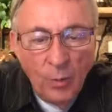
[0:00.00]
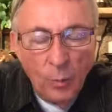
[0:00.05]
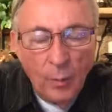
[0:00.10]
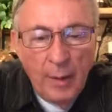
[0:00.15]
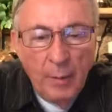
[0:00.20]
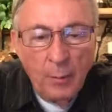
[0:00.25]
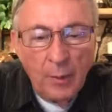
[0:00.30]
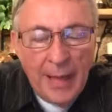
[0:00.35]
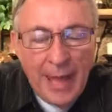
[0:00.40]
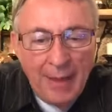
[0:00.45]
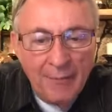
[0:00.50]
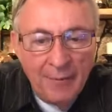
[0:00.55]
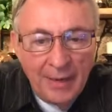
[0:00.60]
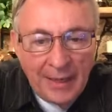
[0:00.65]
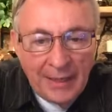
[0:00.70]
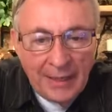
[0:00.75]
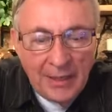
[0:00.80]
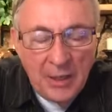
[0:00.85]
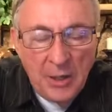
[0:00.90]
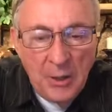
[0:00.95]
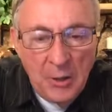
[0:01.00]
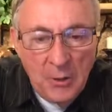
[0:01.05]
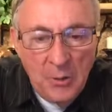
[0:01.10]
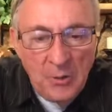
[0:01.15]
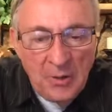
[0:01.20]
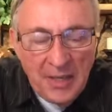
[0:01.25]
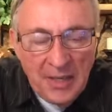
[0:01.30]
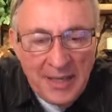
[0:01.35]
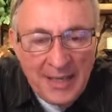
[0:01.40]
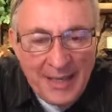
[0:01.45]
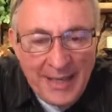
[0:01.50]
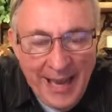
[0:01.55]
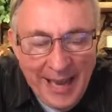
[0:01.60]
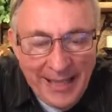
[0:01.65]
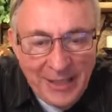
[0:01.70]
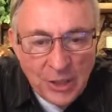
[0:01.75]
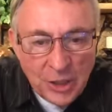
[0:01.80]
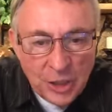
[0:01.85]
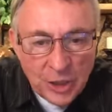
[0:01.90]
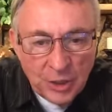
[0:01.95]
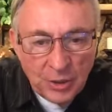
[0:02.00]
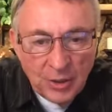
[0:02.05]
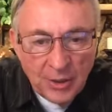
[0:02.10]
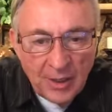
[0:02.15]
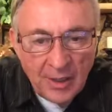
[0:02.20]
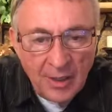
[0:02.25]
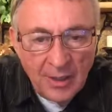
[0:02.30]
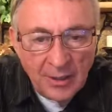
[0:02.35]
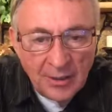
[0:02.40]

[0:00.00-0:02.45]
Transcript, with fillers: We will have a new nature,